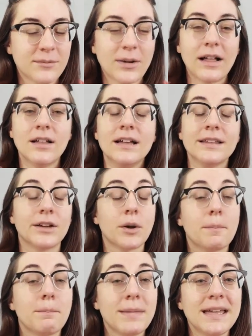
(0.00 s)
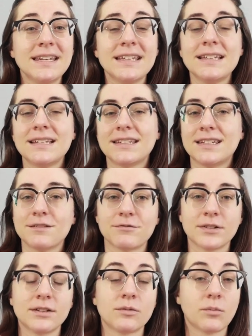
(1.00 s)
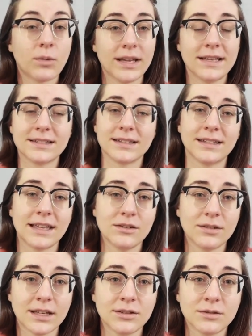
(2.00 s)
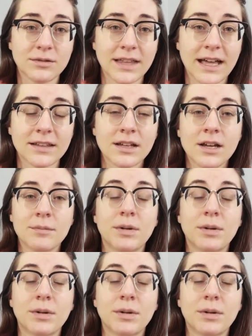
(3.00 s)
Well, there are many different ways that you can do that,